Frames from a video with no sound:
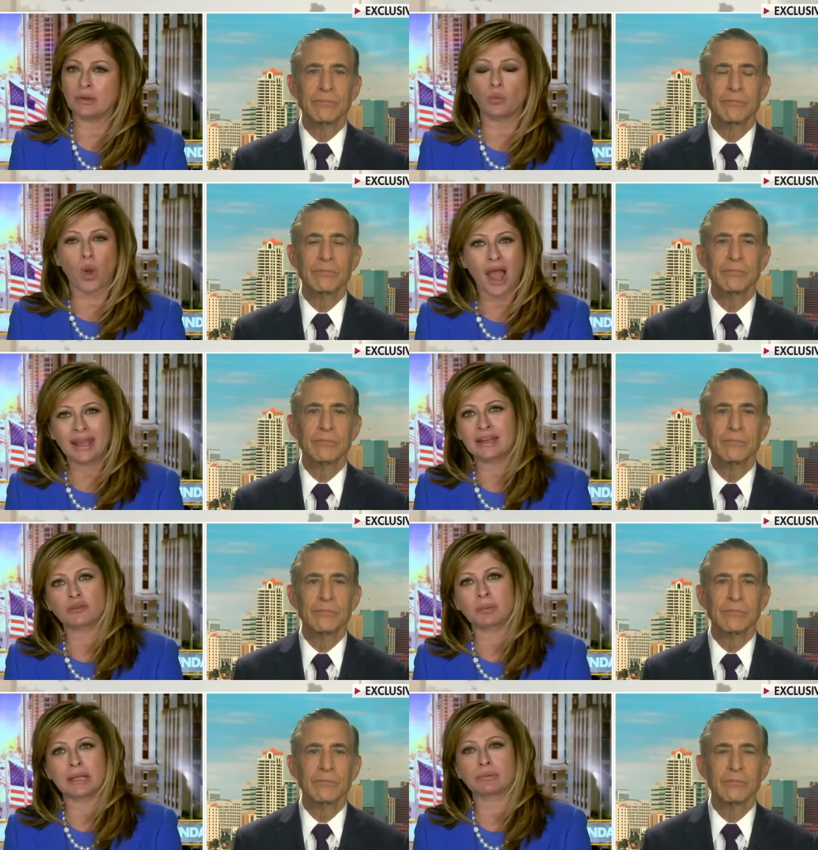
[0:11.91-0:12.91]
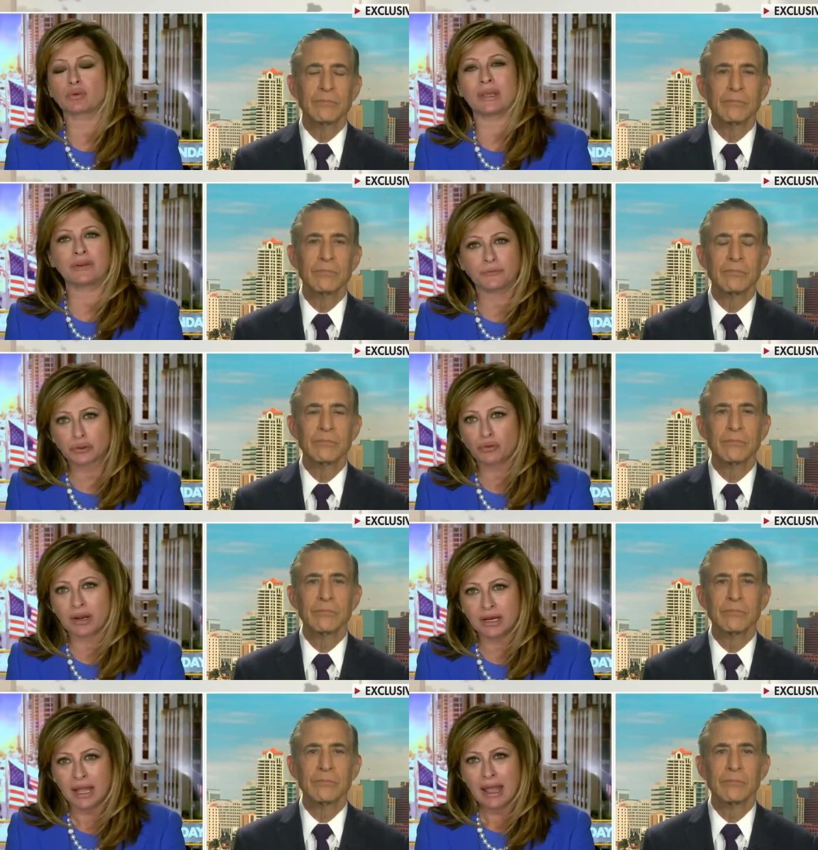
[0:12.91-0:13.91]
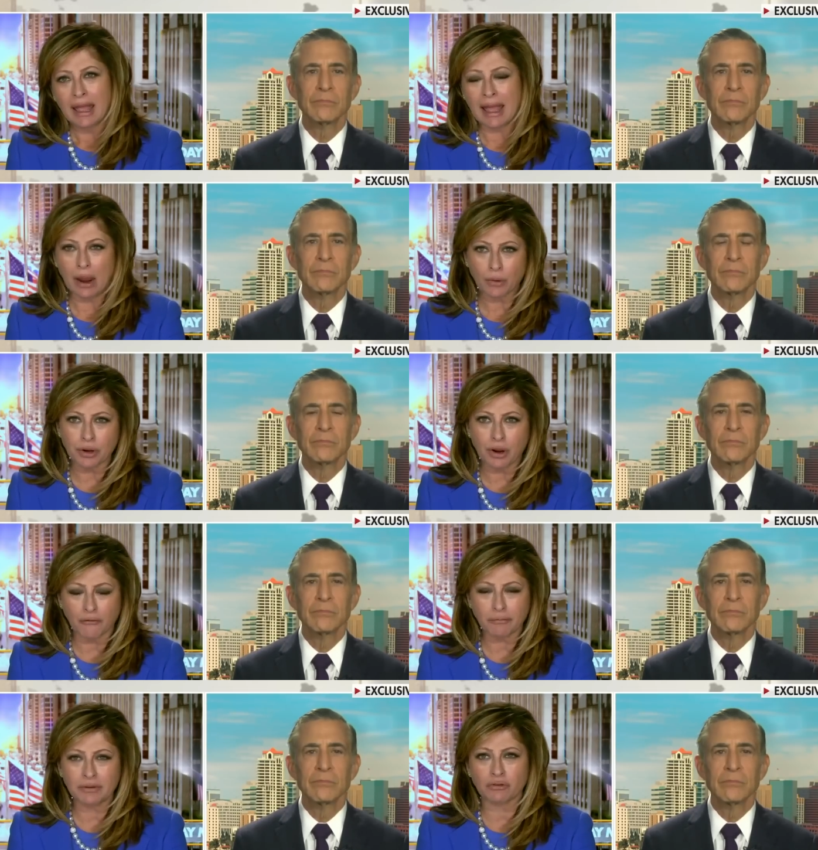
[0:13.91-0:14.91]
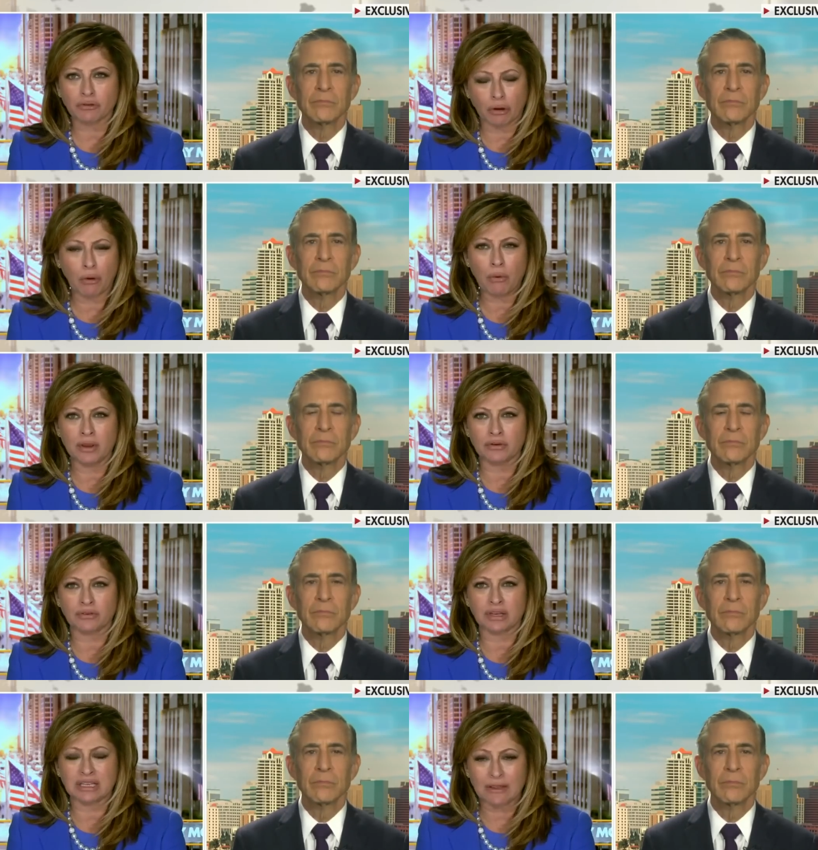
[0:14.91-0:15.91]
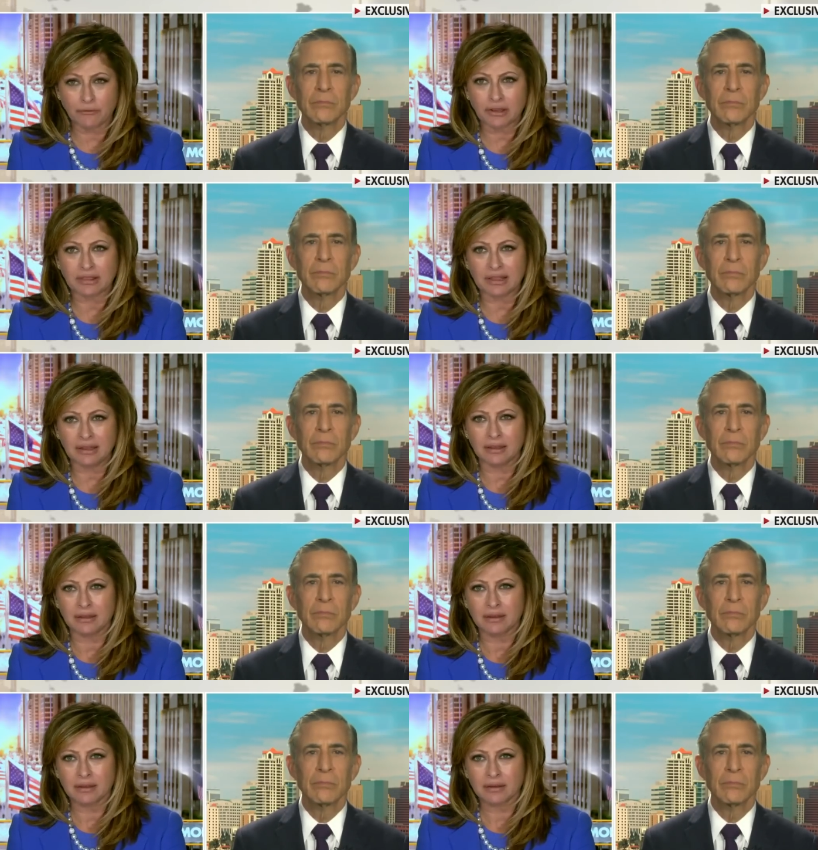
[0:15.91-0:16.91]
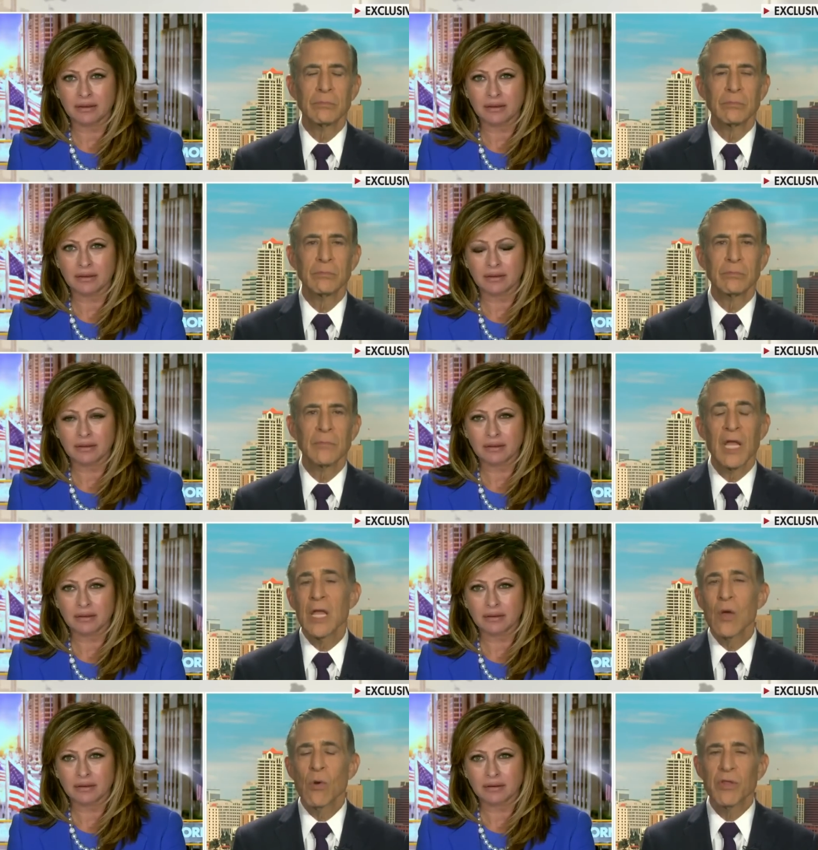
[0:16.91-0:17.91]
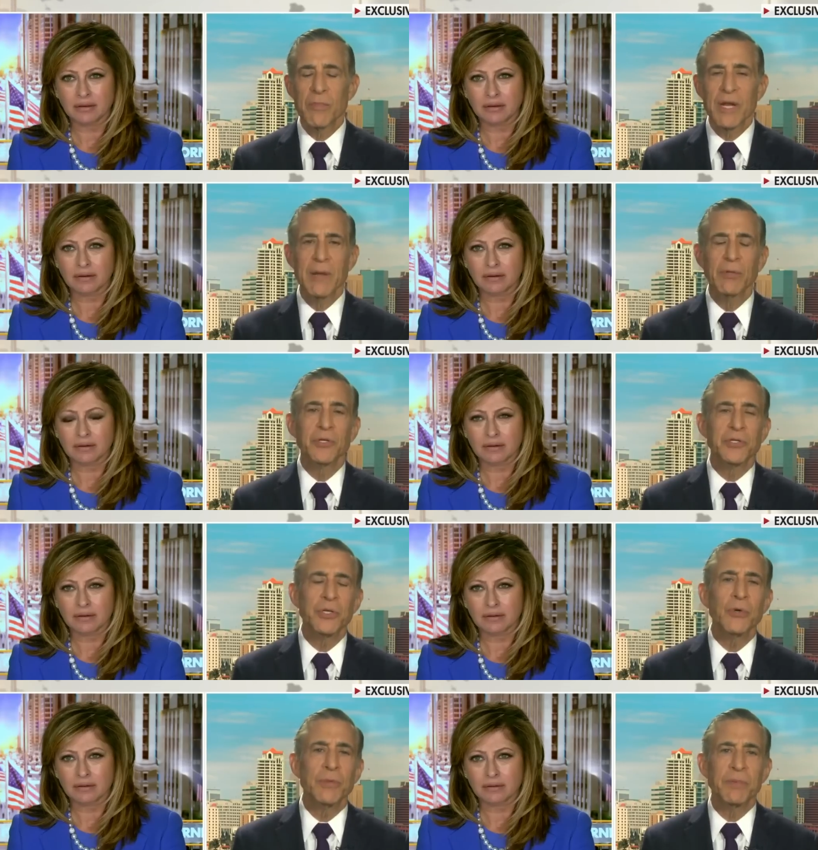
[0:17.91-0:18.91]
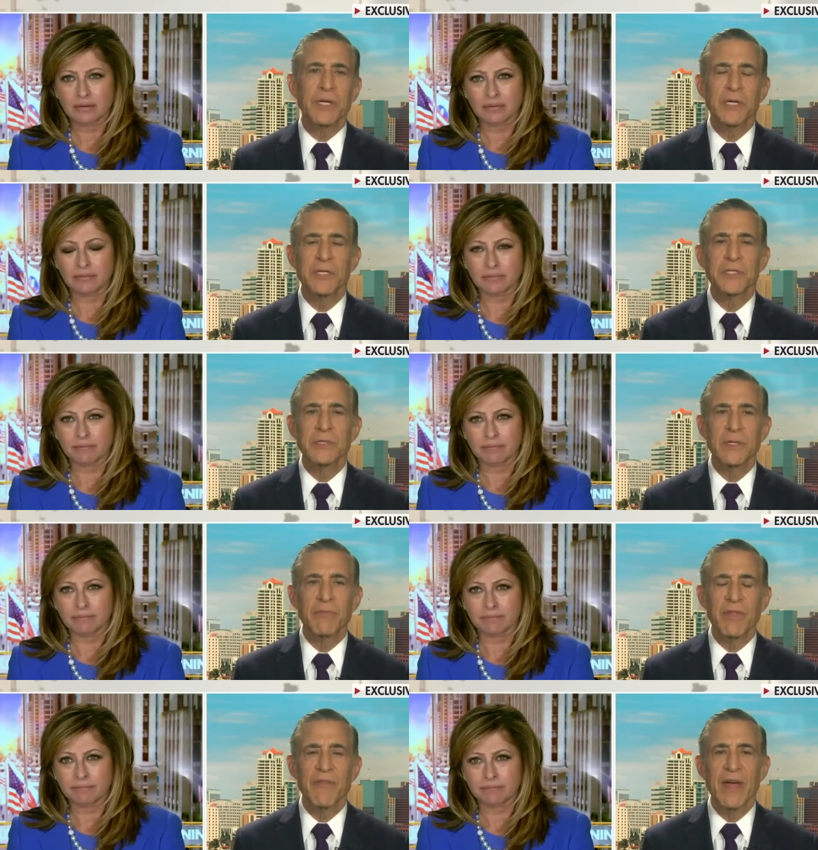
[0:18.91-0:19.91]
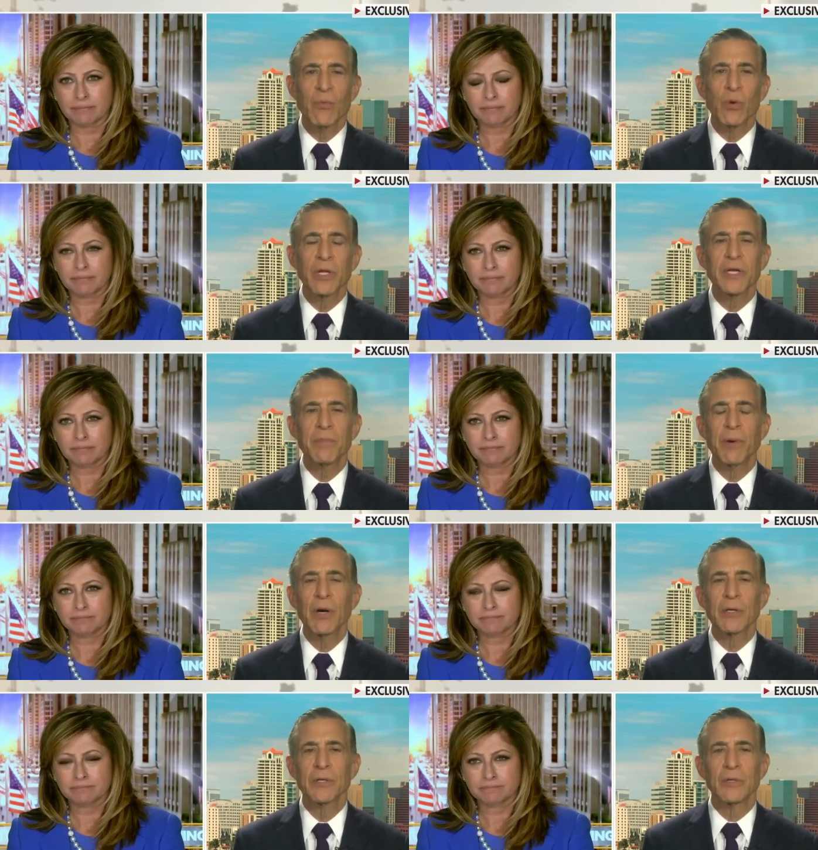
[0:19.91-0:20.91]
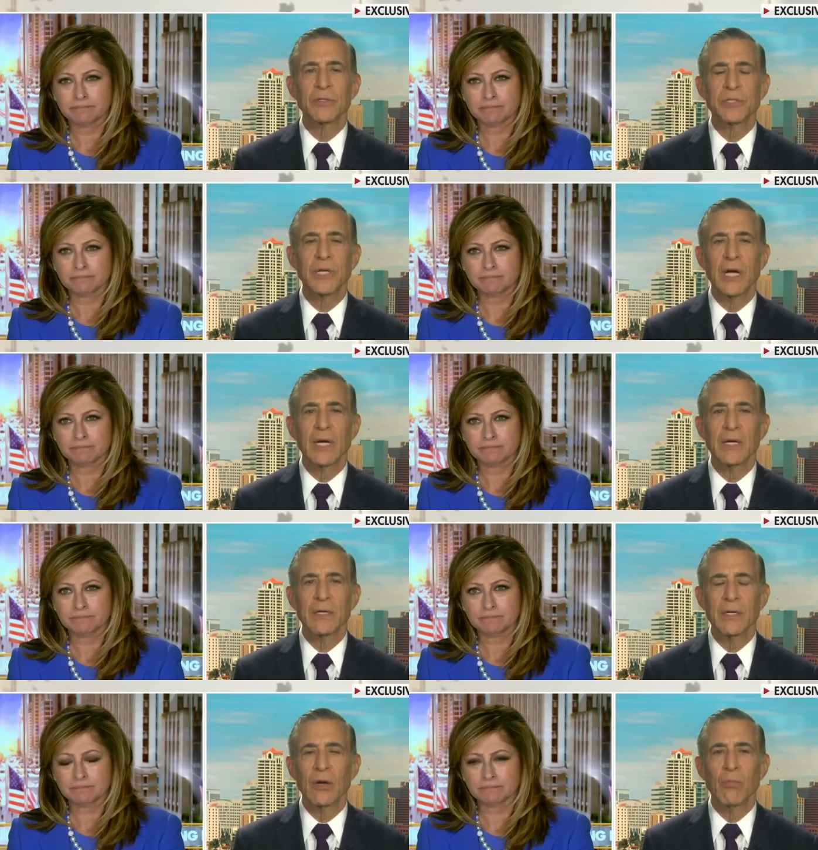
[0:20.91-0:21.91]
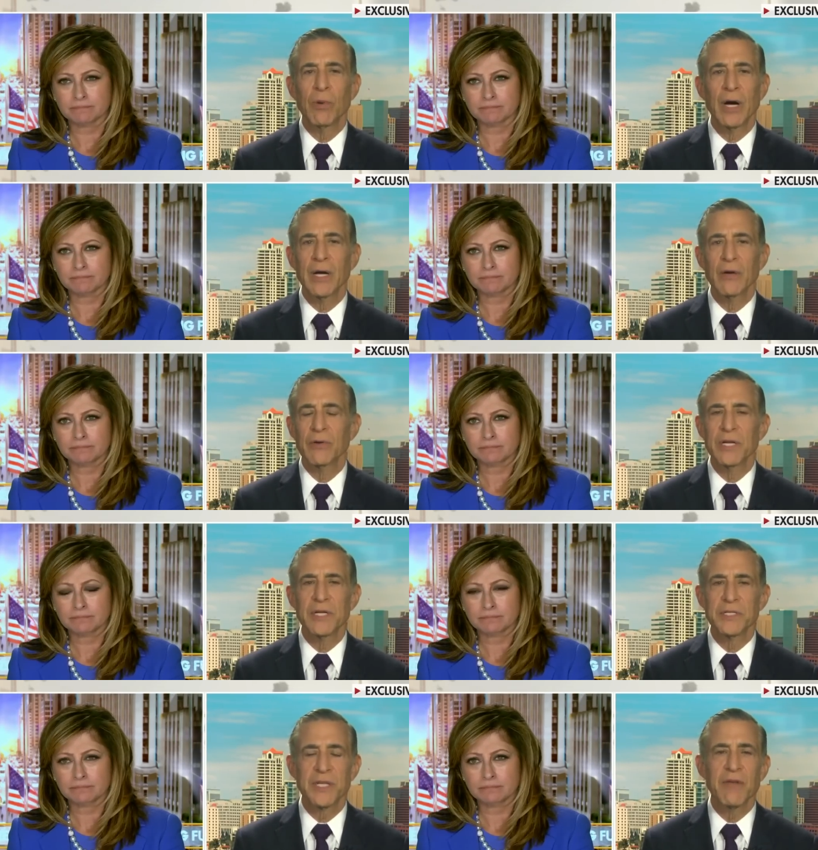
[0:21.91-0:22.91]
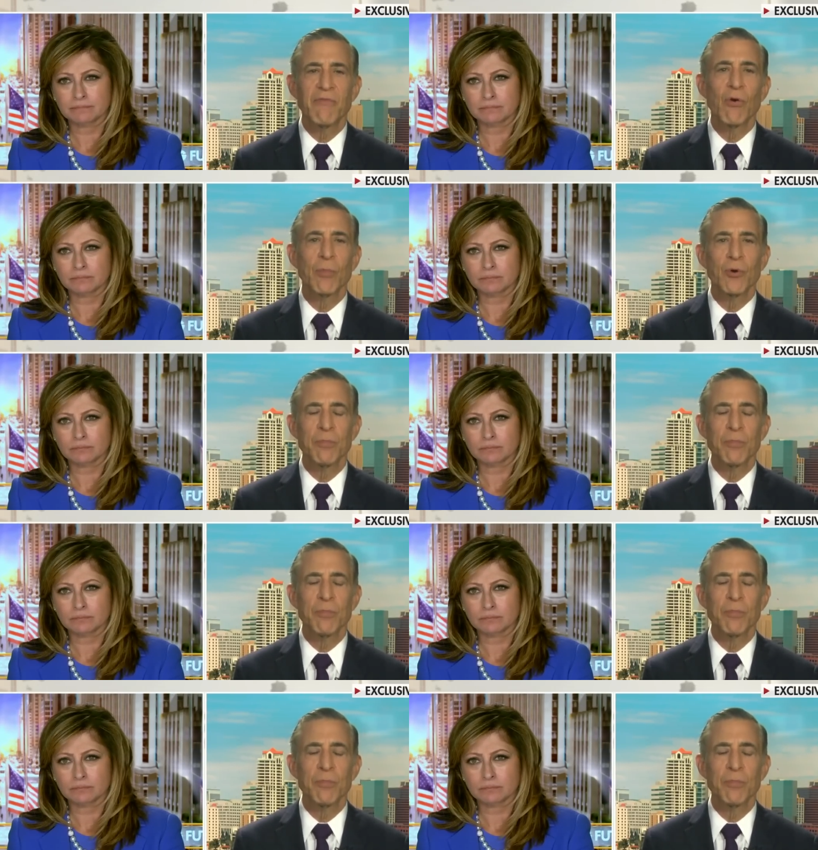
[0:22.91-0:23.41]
Speaker 1: and why it has been able to infiltrate our government so significantly?
Speaker 2: Well, they've been able to do it because they've had willing partners. You know, Bayer is a former